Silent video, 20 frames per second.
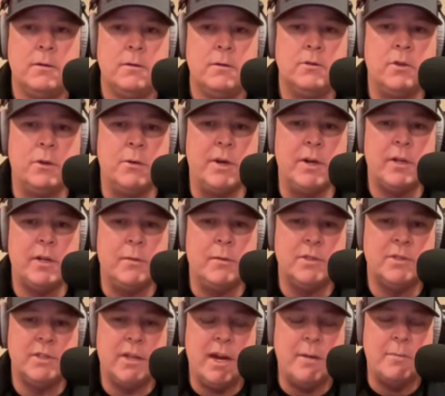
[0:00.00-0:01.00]
So when it
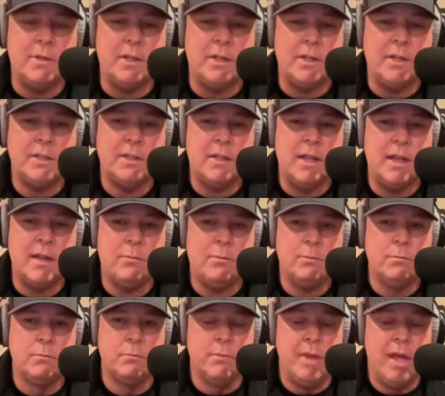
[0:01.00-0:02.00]
comes time to get to that
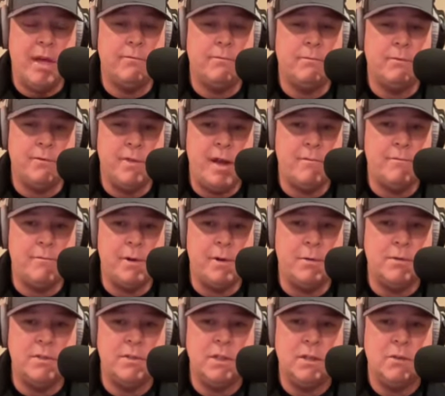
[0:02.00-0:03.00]
that that
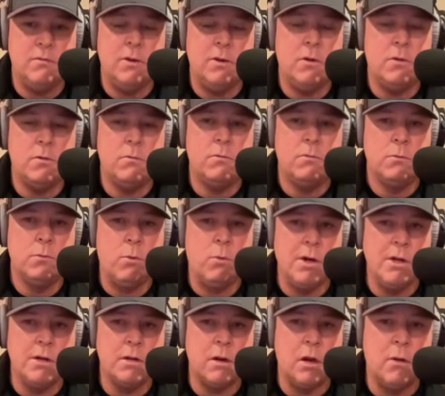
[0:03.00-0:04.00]
frequency, you know
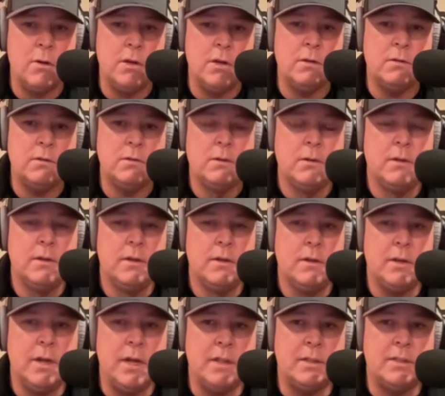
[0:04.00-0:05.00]
where you're going,
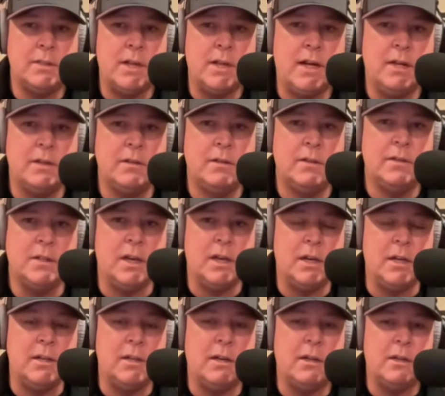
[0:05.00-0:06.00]
and it's not it's not
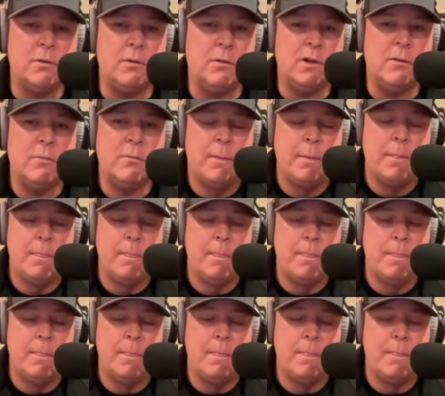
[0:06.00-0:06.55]
going to lock you up.